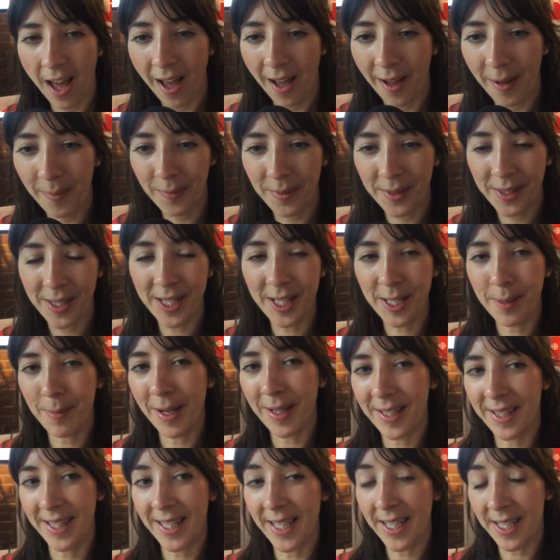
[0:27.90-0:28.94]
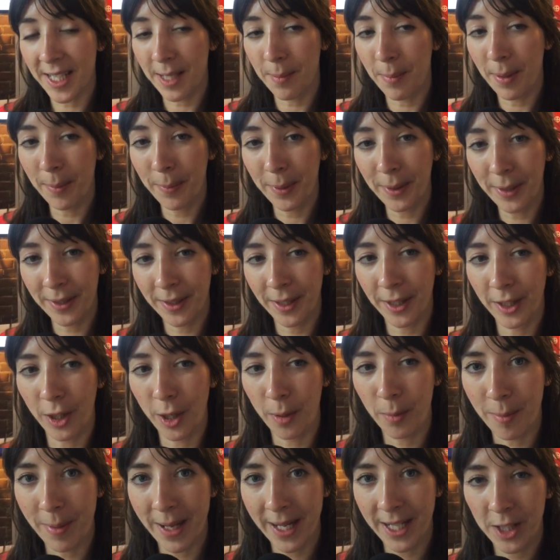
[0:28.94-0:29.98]
So there's about 60 people in the
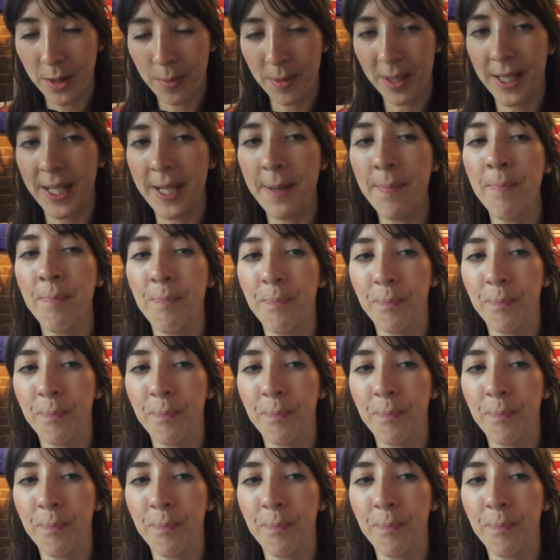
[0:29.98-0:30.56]
global management team.